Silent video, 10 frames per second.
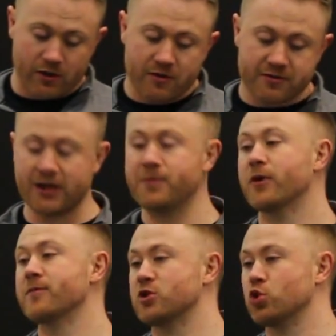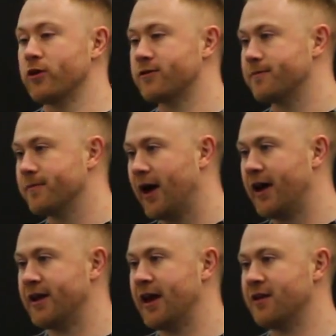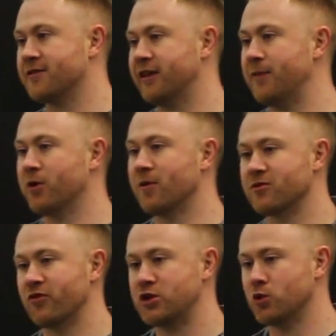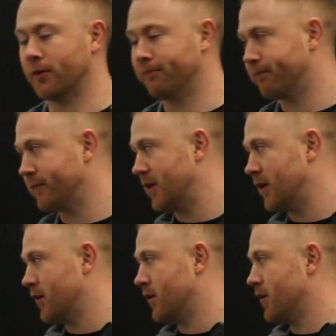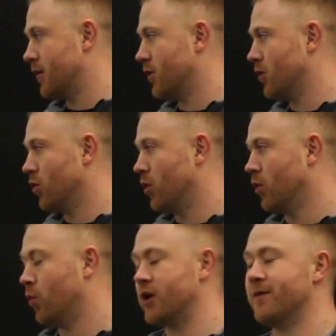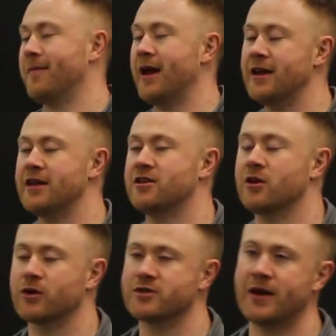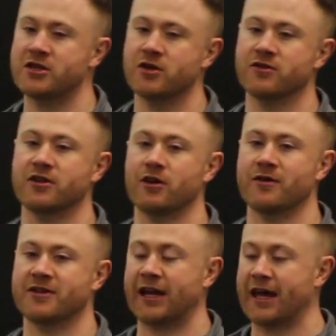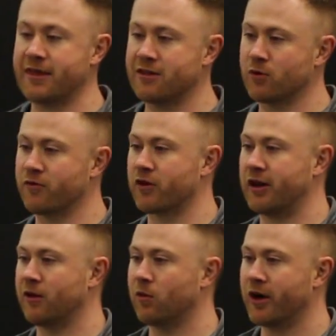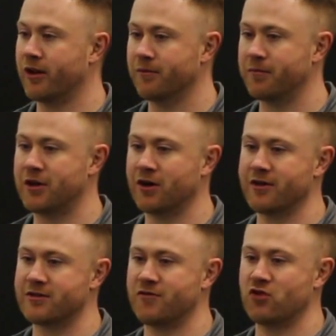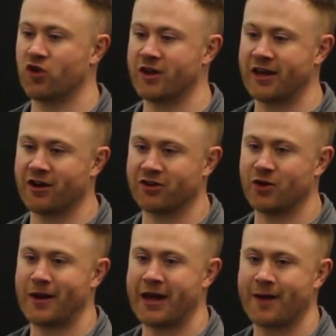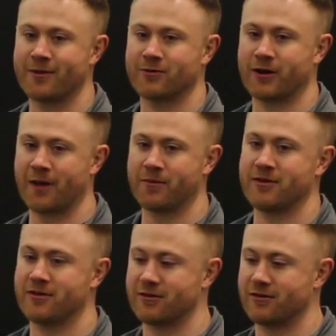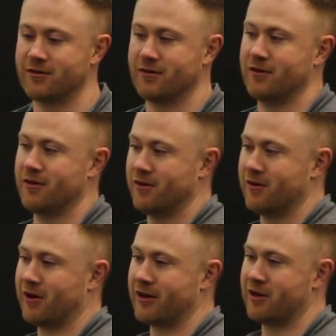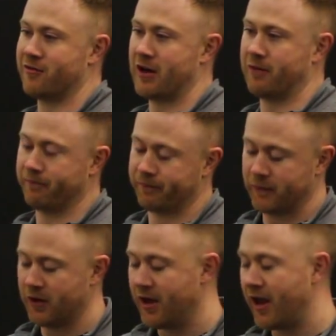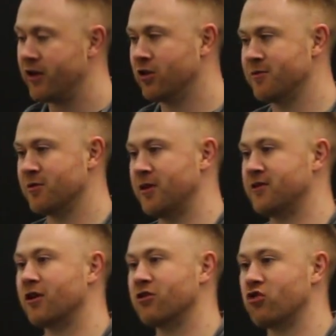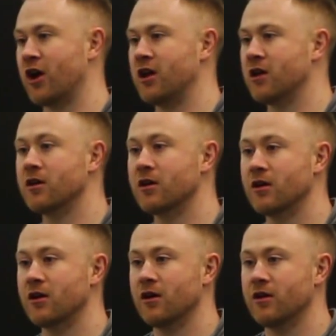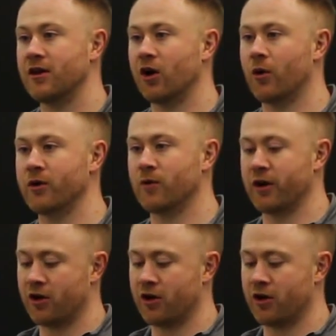sleep becomes a choice, and again, sleep becomes a ritual. What you may need to do, or what you may choose to do, is delay this one for a little while, because if you try and take on too many habits, what happens? You're likely to fail. Anytime somebody starts training, they always want to